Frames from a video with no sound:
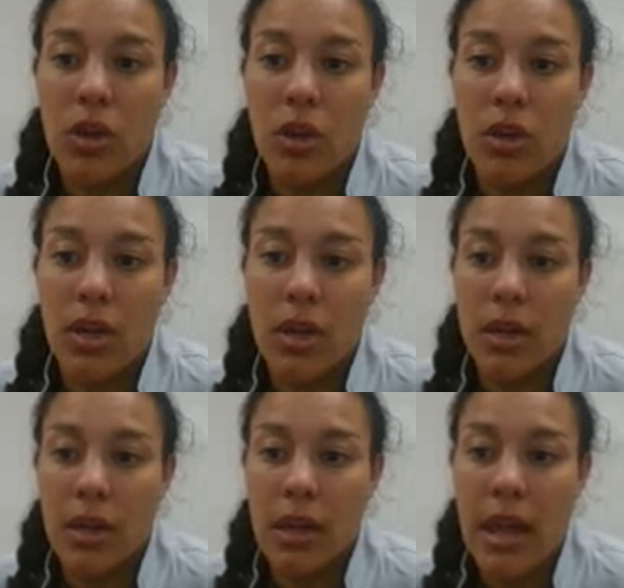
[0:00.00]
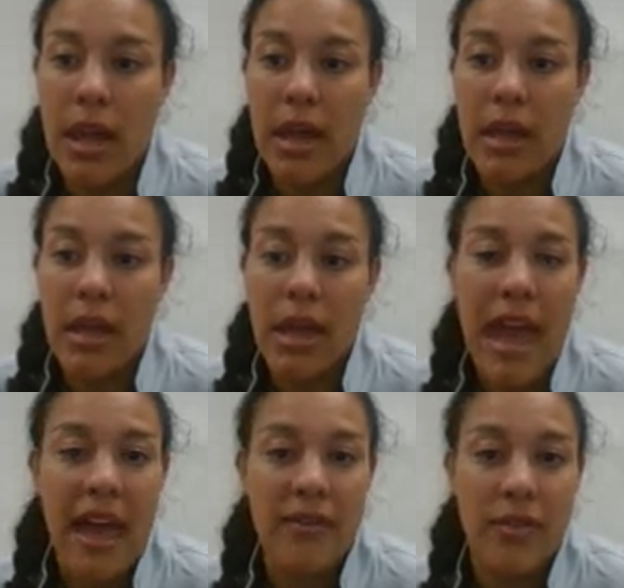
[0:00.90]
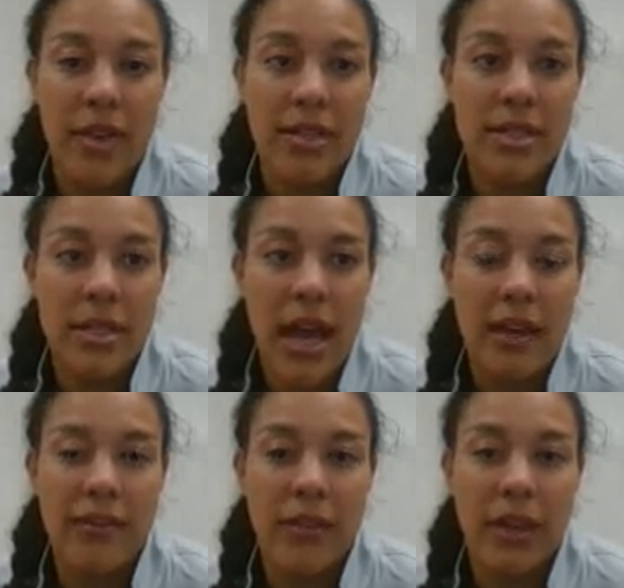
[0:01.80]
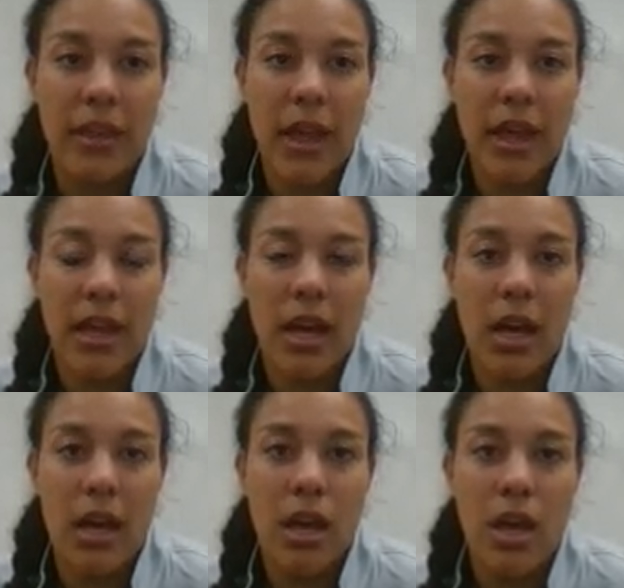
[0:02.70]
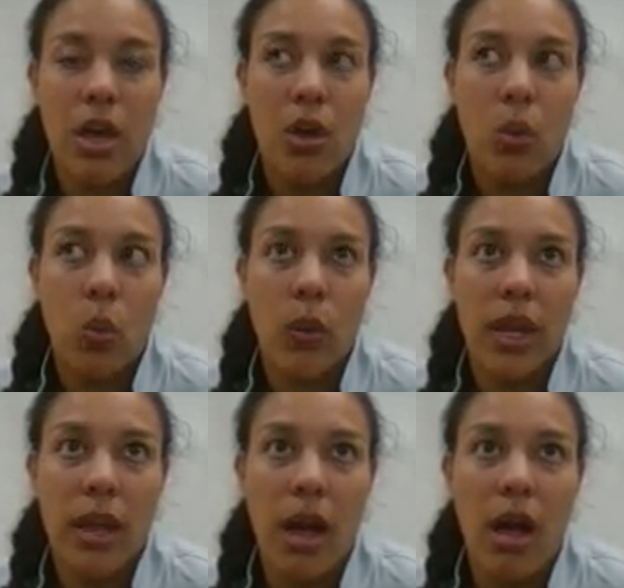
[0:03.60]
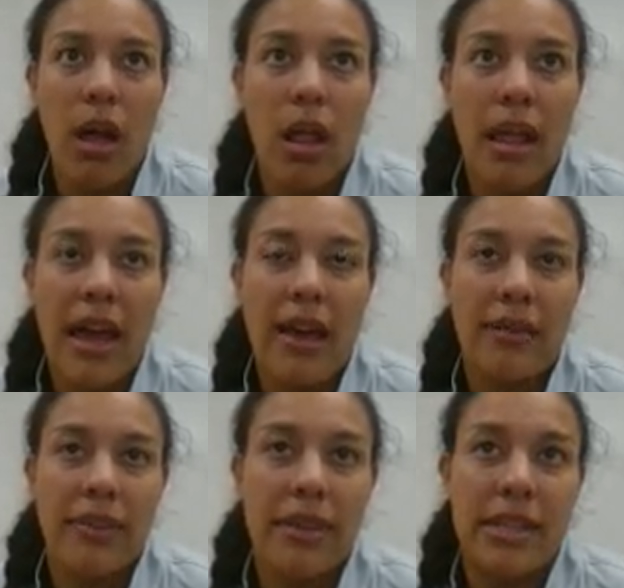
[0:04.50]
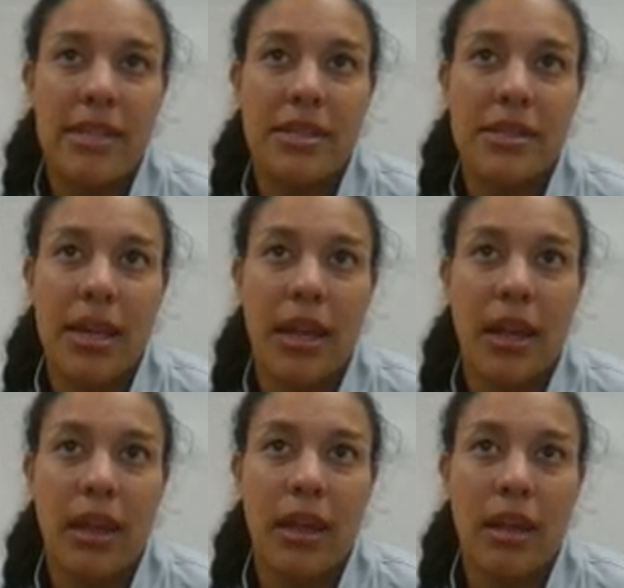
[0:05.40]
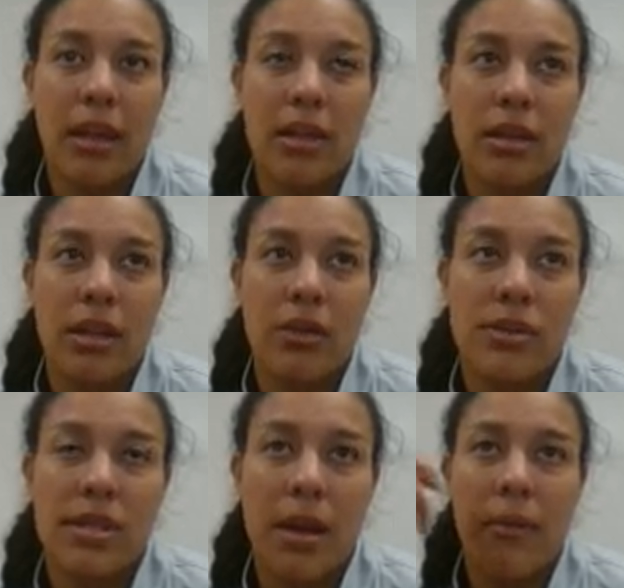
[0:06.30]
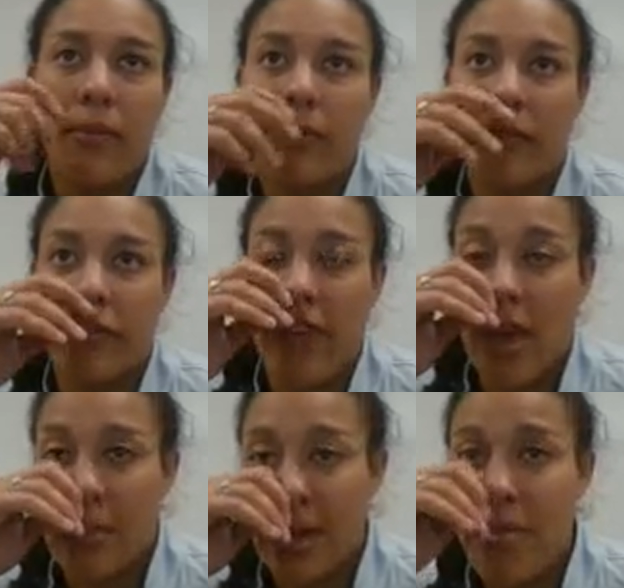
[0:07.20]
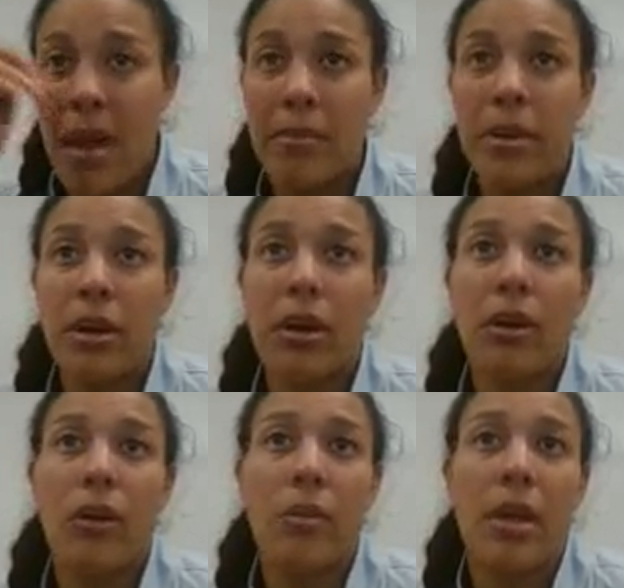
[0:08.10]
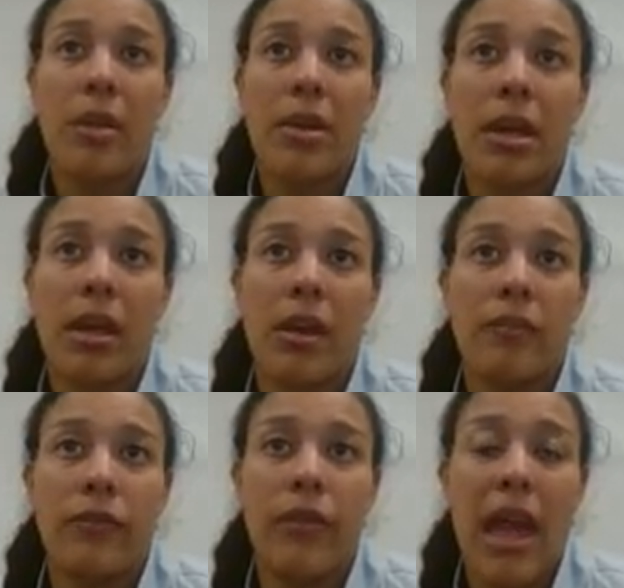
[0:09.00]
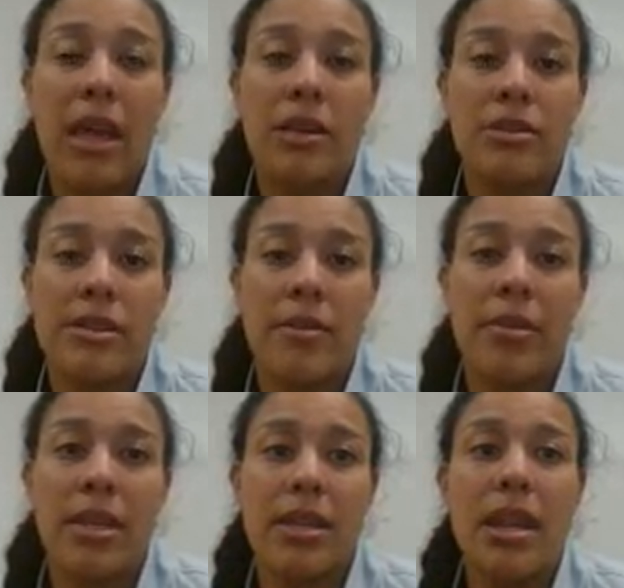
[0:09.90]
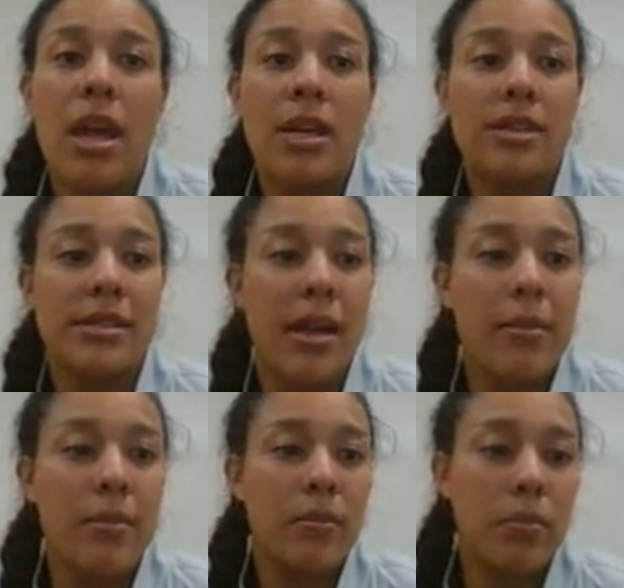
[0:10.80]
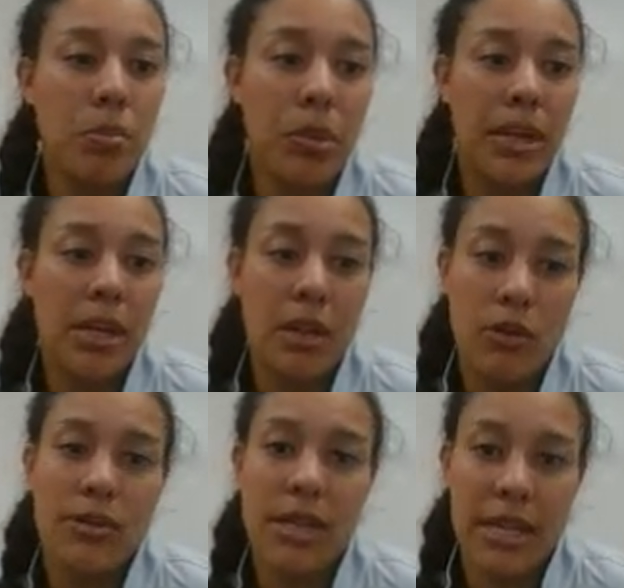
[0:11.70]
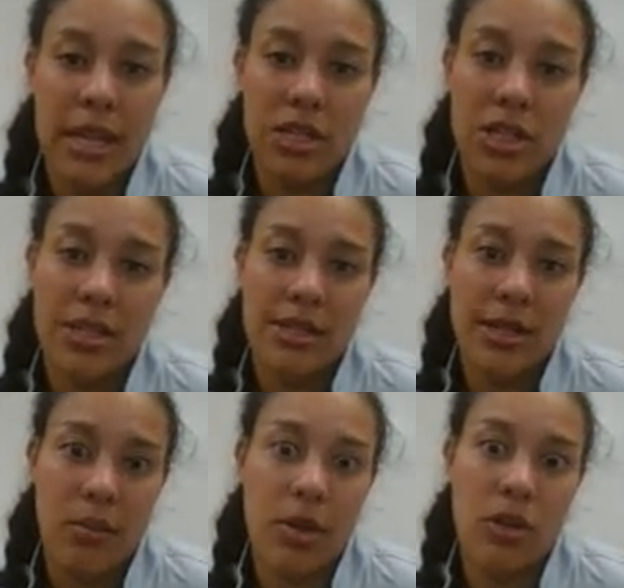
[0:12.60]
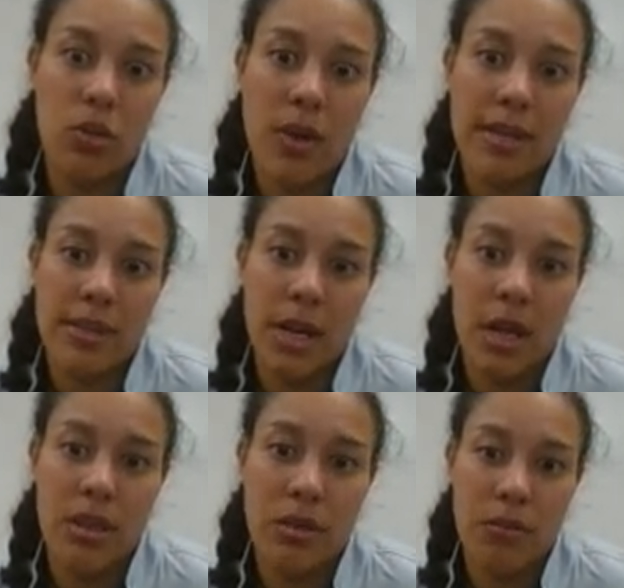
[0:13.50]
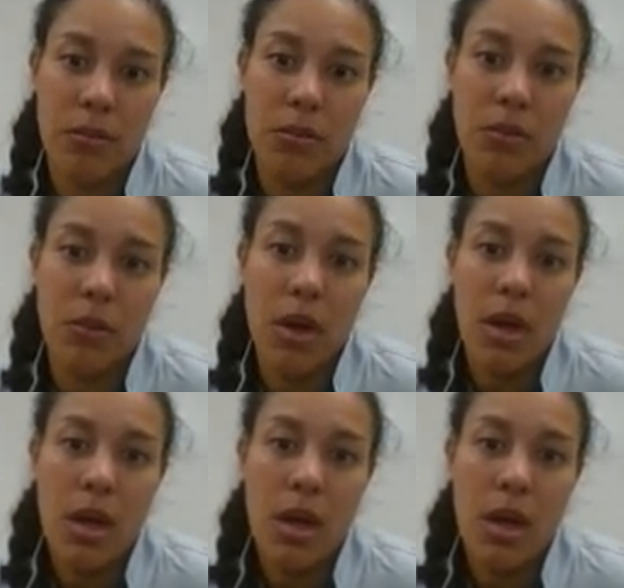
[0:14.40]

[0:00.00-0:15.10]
could have it. I feel like we all have at least some family member or maybe a friend or something, some pretty close connection to someone who has gone through